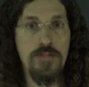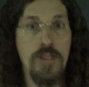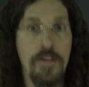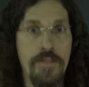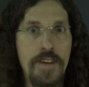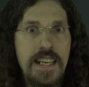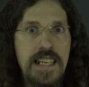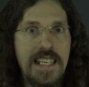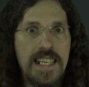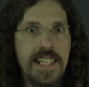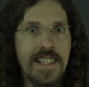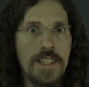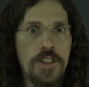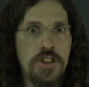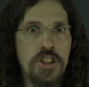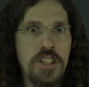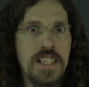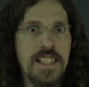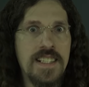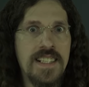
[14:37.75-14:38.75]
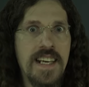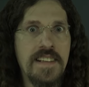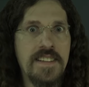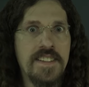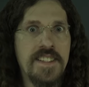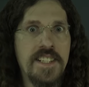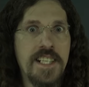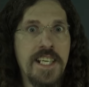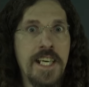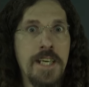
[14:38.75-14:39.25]
Revealing that she
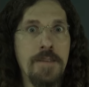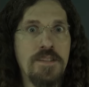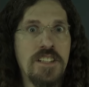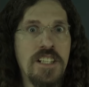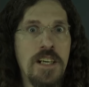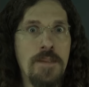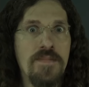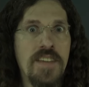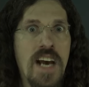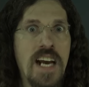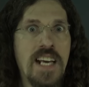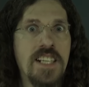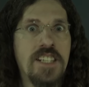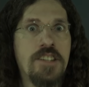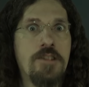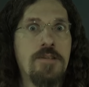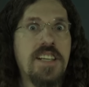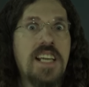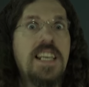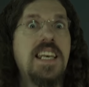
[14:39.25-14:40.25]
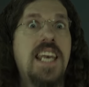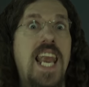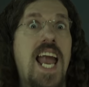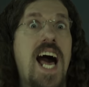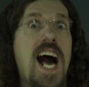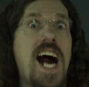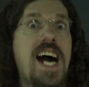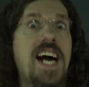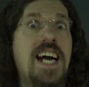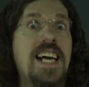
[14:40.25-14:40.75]
intends to keep some dinosaurs
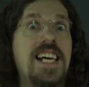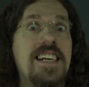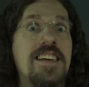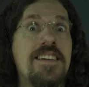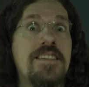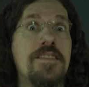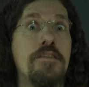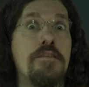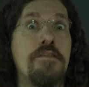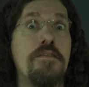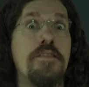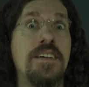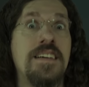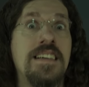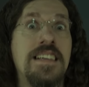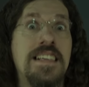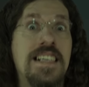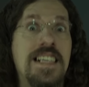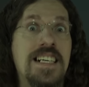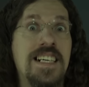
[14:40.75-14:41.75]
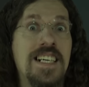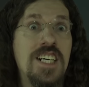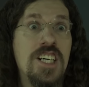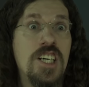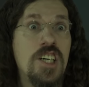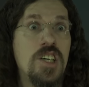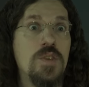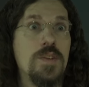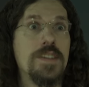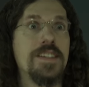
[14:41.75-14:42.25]
alive!
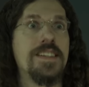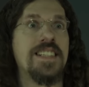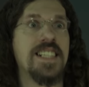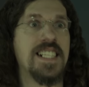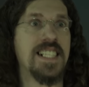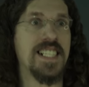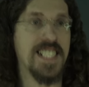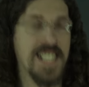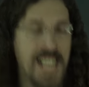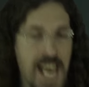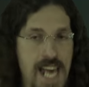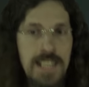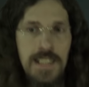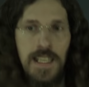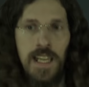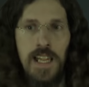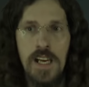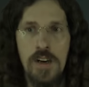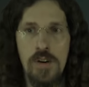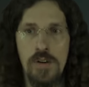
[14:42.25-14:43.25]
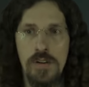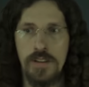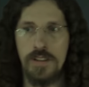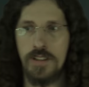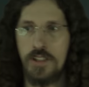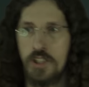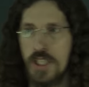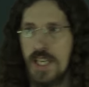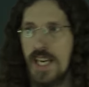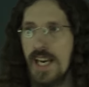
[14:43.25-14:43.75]
Which is exactly the
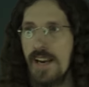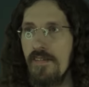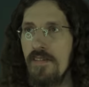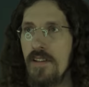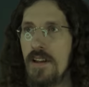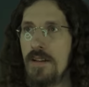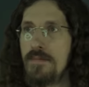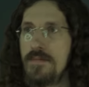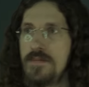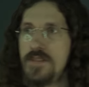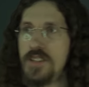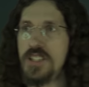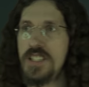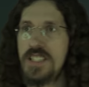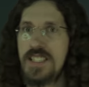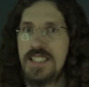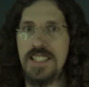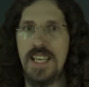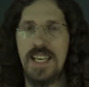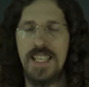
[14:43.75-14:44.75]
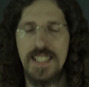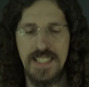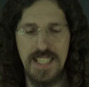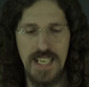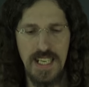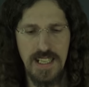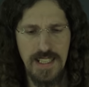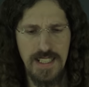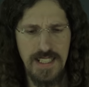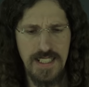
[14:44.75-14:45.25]
orders she gave them. It's not
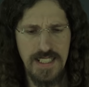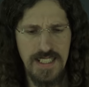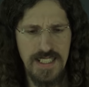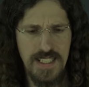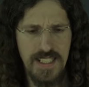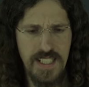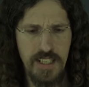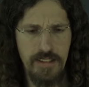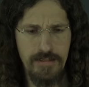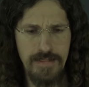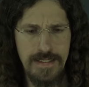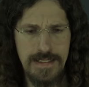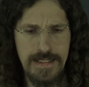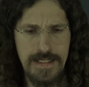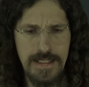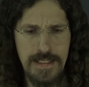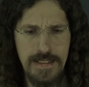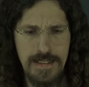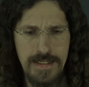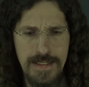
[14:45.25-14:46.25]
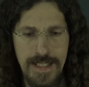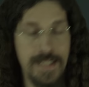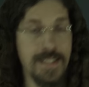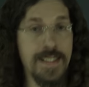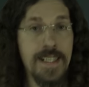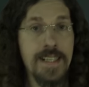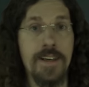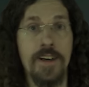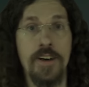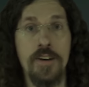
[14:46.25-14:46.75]
exactly a secret. Next
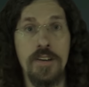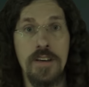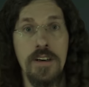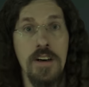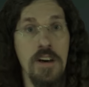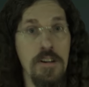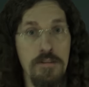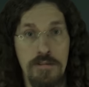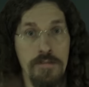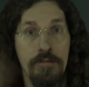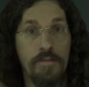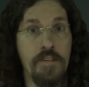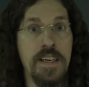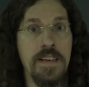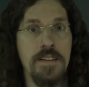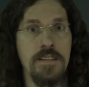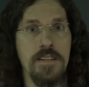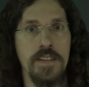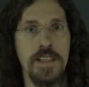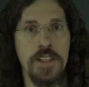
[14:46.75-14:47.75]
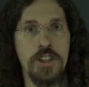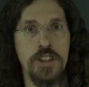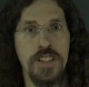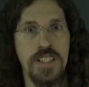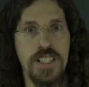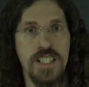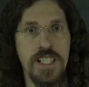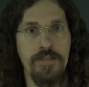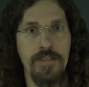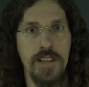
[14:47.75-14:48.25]
thing, they're gonna reveal that
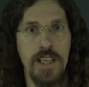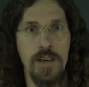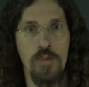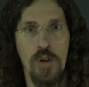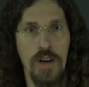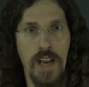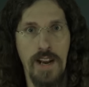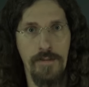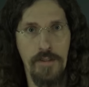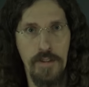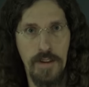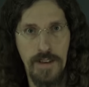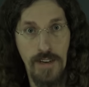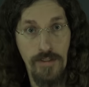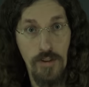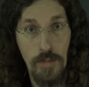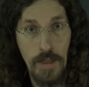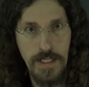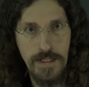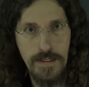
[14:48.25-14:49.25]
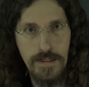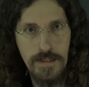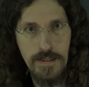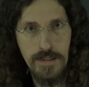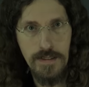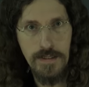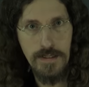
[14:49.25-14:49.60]
she's secretly working for the government.